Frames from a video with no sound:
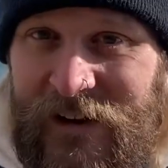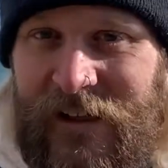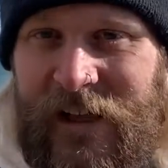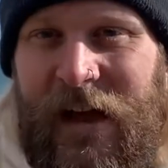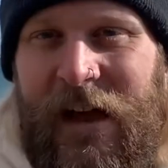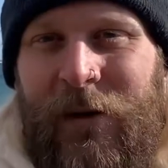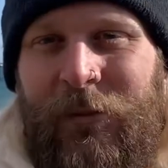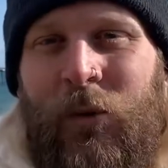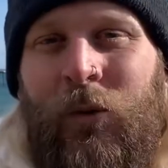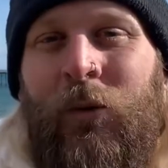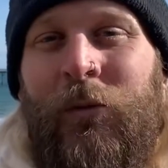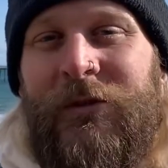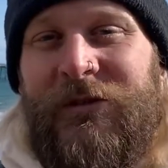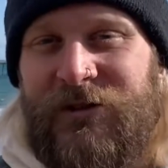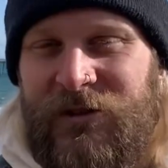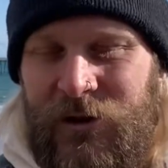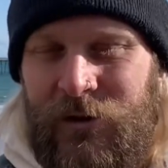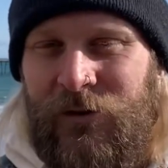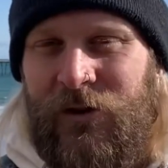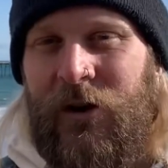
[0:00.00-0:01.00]
But what we
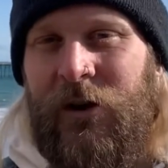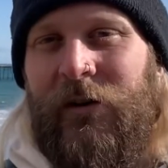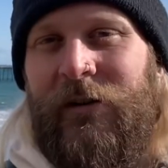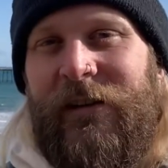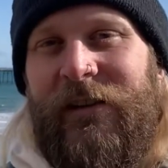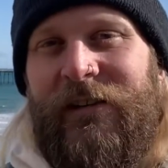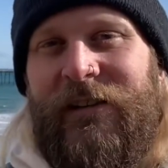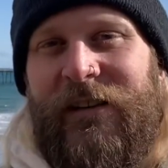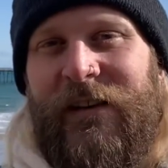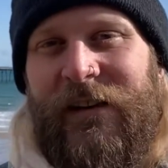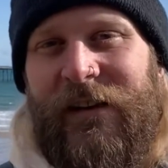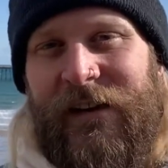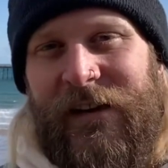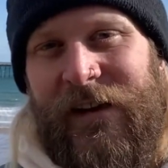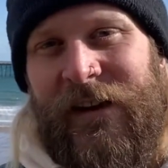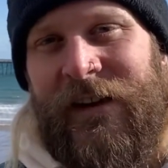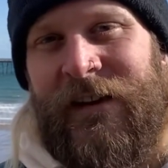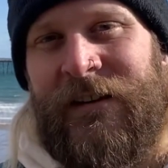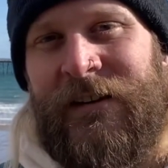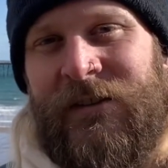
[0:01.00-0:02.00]
do know is that
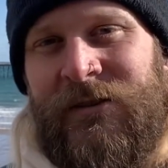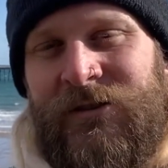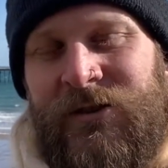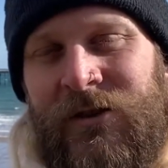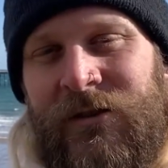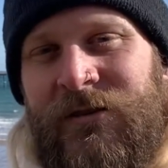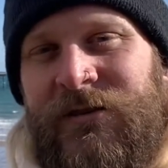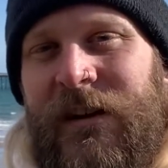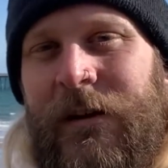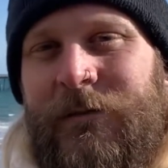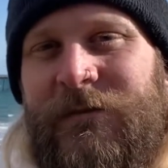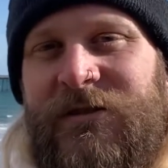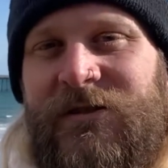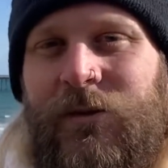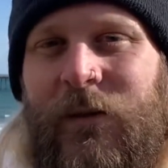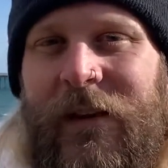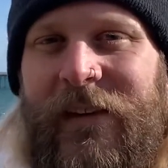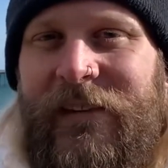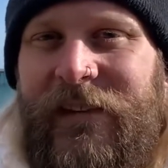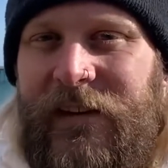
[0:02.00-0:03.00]
in John chapter
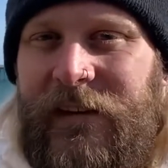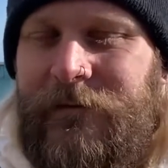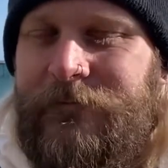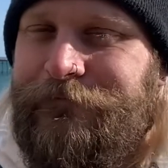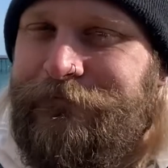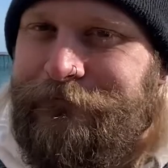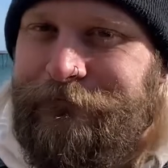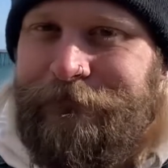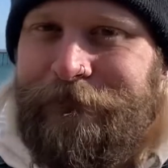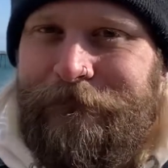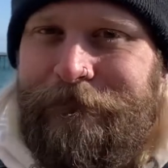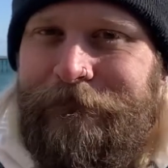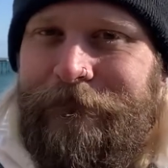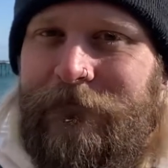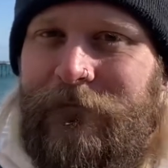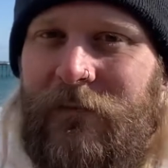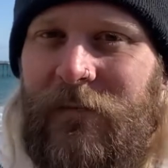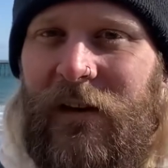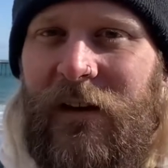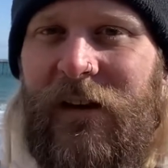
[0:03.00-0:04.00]
20,
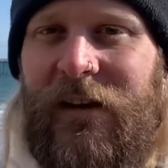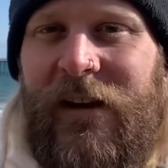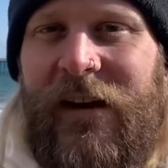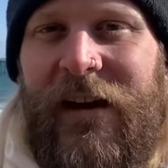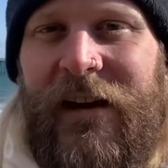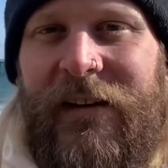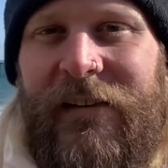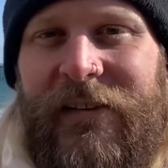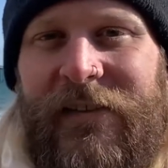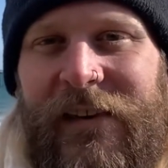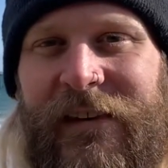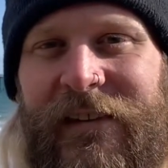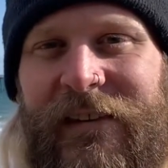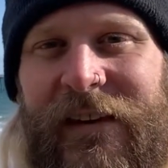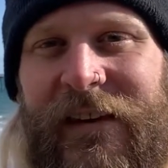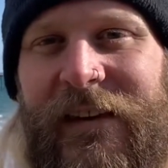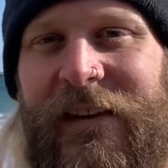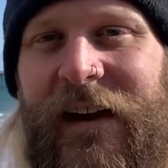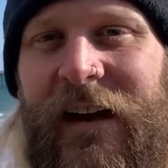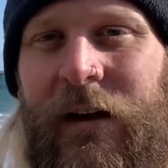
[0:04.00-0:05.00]
he has this
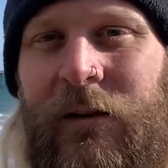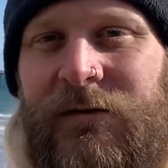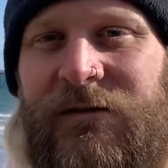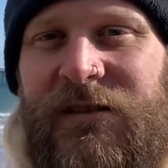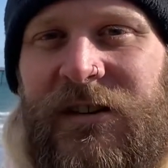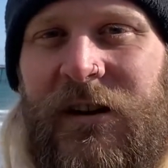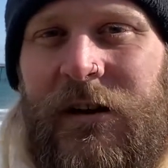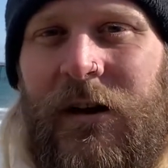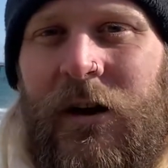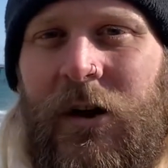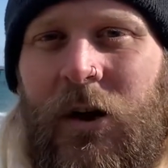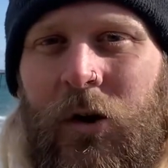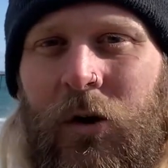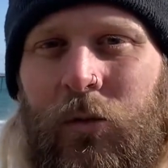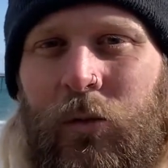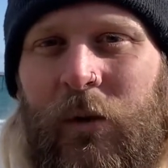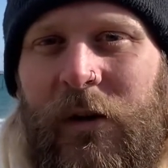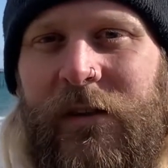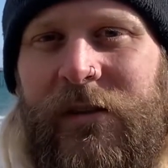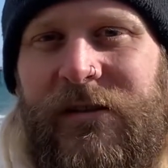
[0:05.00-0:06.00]
encounter
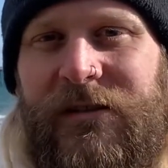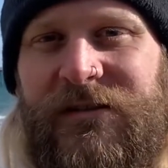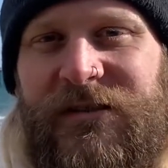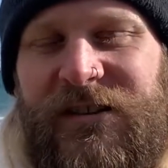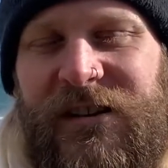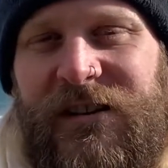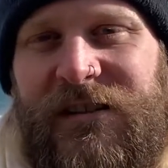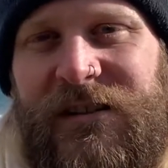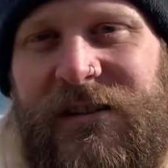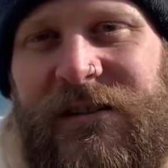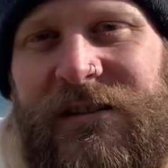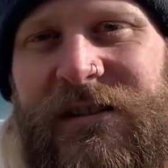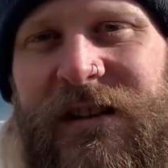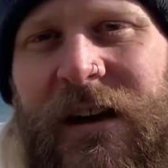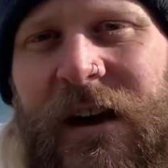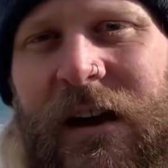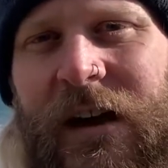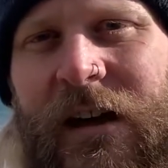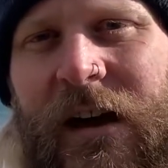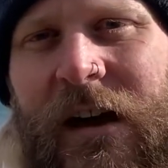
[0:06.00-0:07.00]
with Jesus.
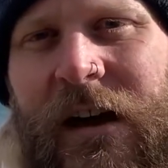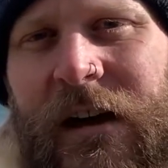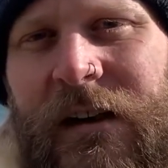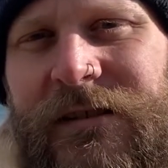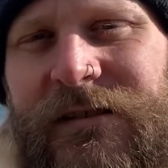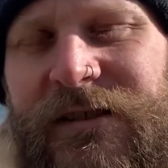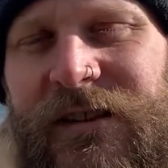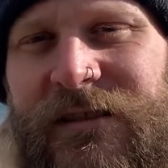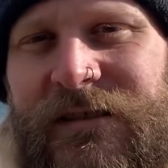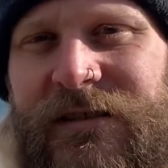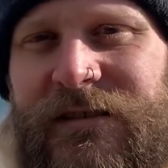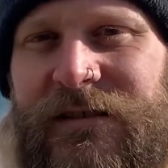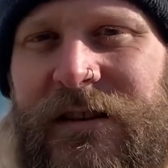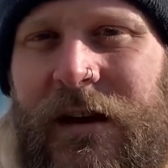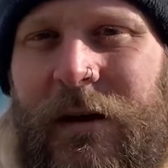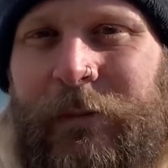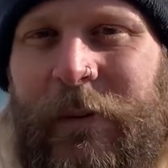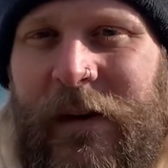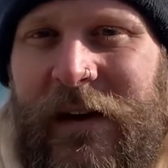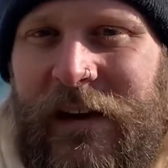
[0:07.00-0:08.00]
Jesus
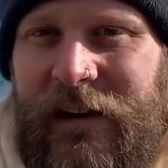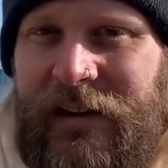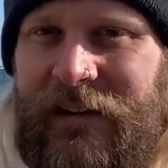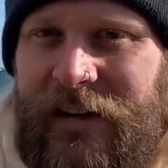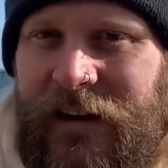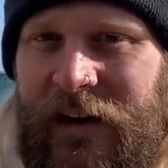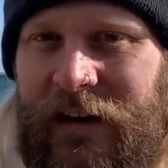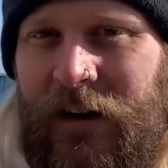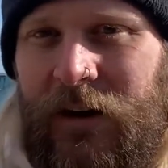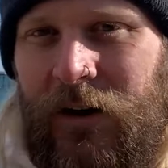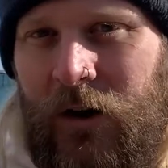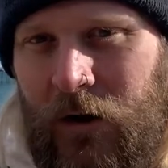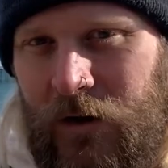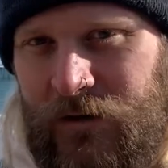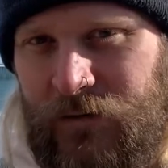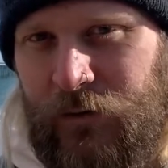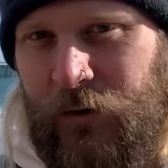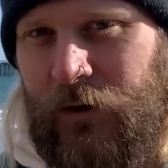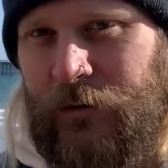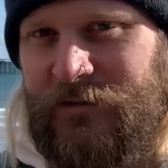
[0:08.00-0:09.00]
appears in a
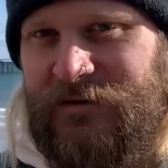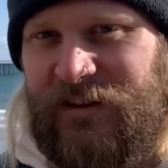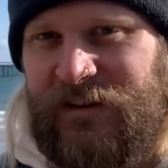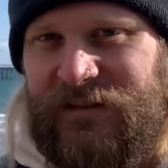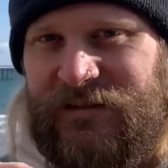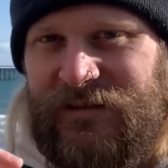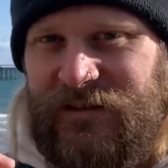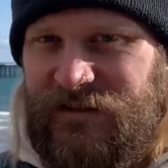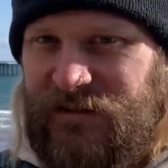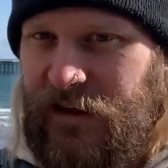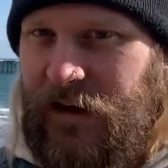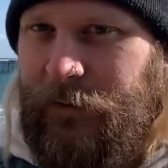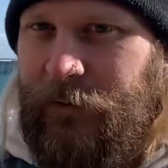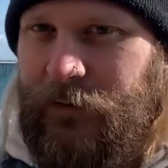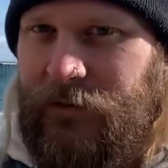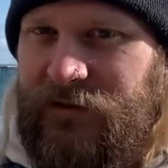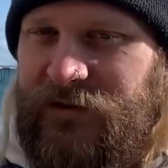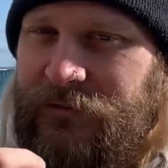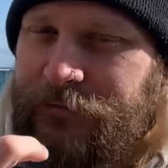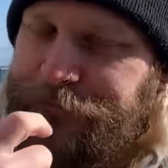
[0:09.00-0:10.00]
locked room to his
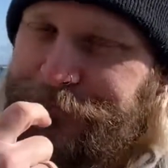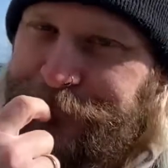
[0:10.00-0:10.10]
disciples.